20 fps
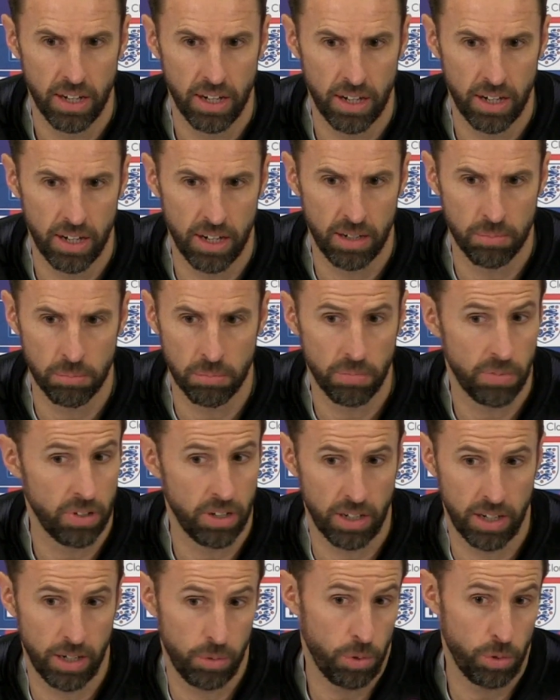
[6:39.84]
Um,
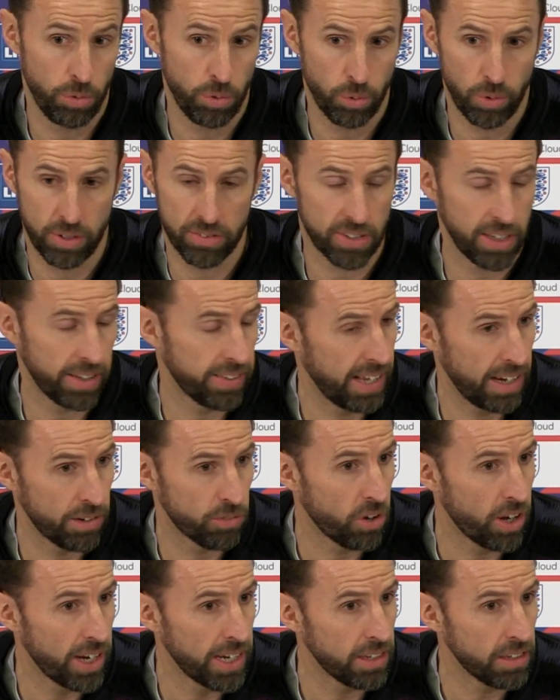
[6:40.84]
I won't always get
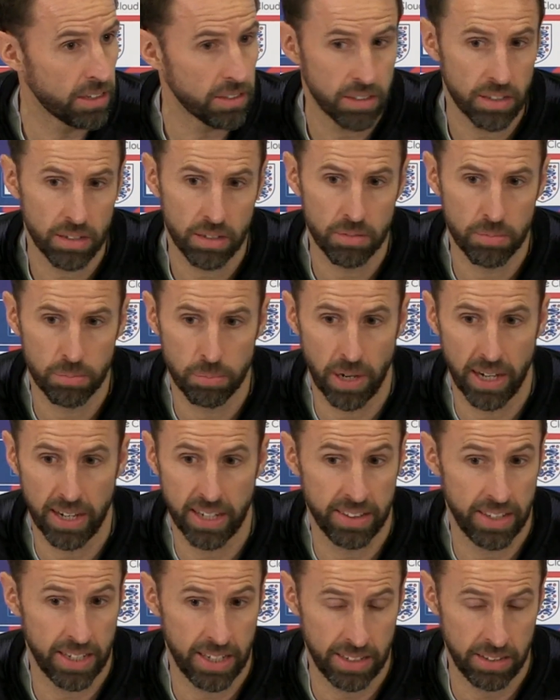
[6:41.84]
that right, but
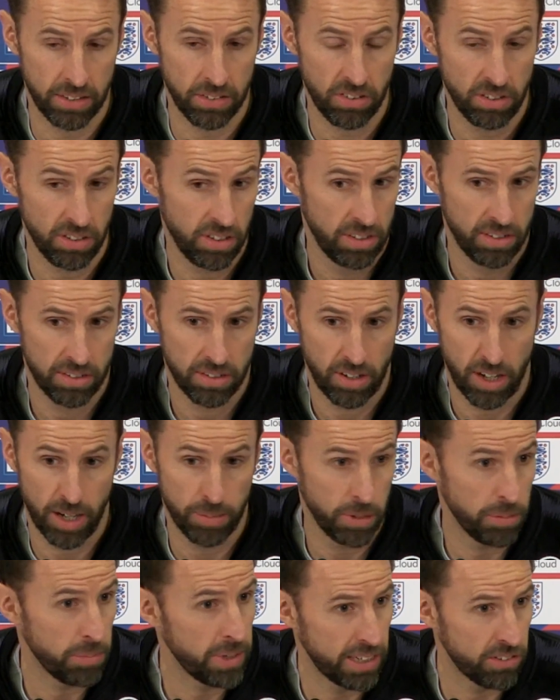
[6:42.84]
in the end,
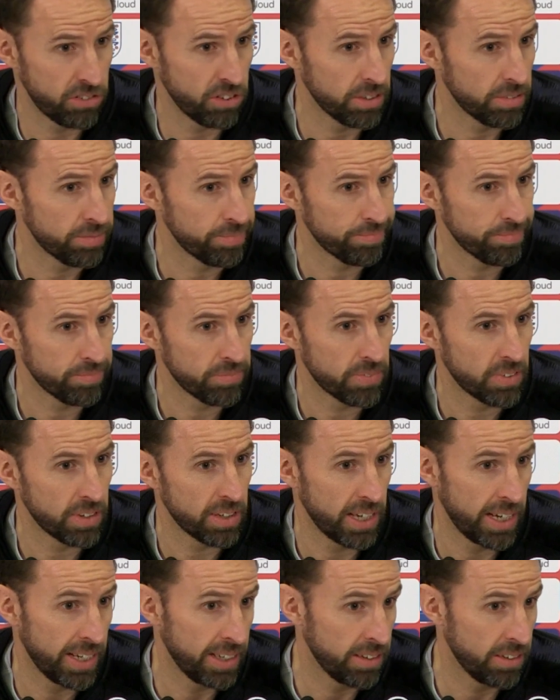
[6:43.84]
I'm the manager.
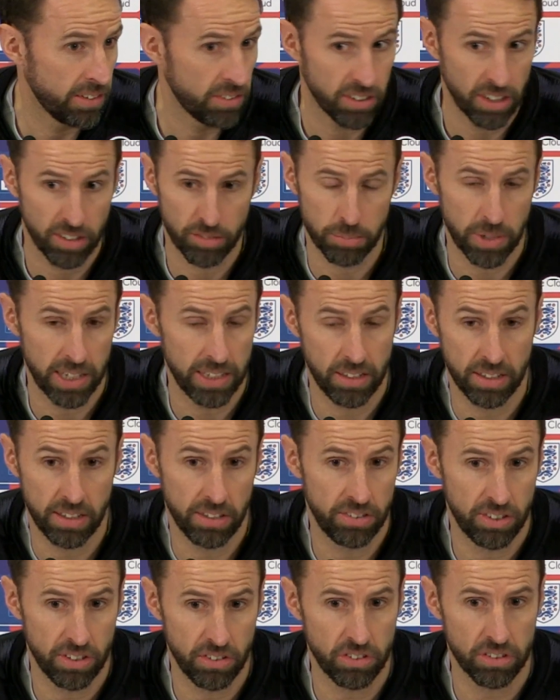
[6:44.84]
And I've made a
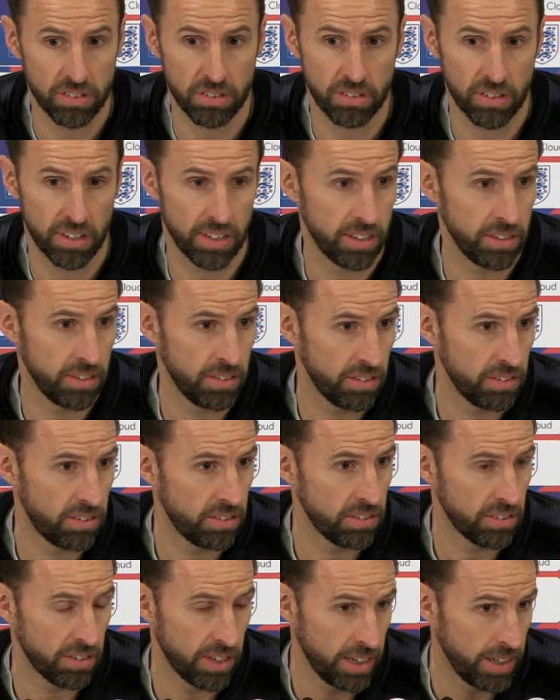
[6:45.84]
decision,
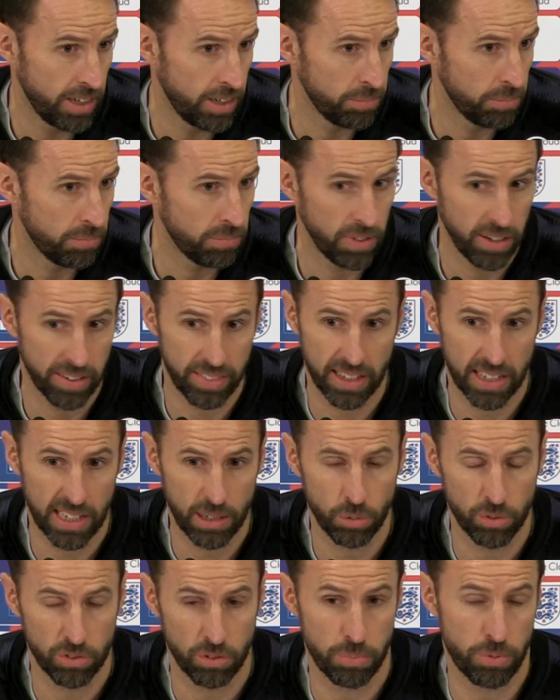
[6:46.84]
and um, I think
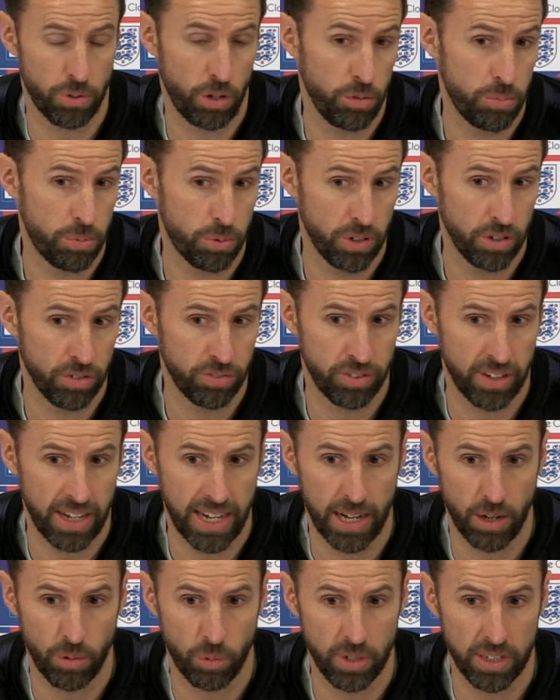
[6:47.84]
it was appropriate for
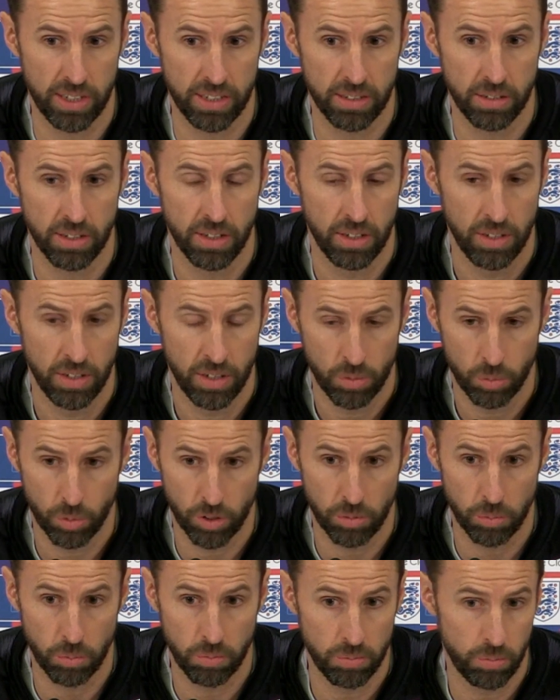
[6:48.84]
how we
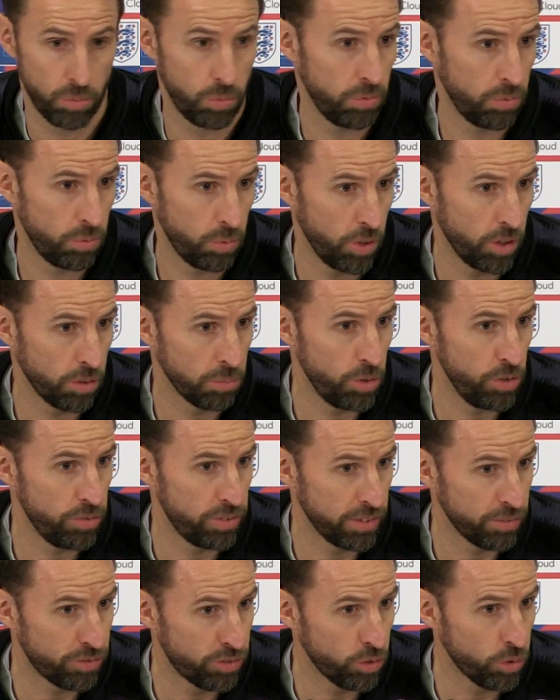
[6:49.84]
want to work
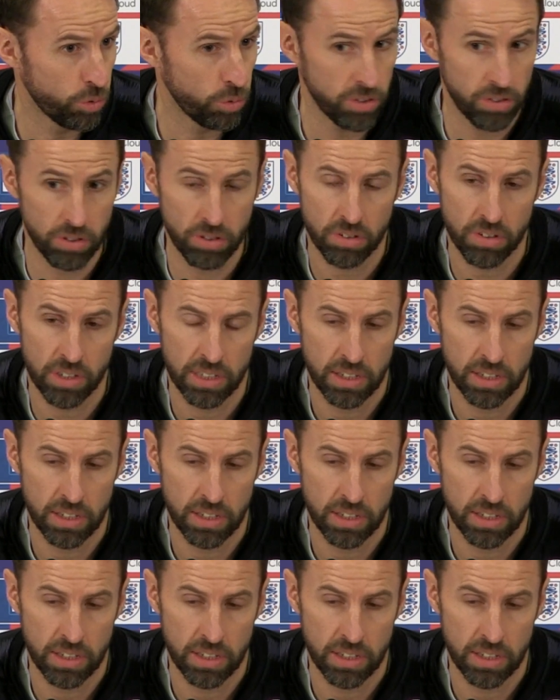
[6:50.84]
moving forward.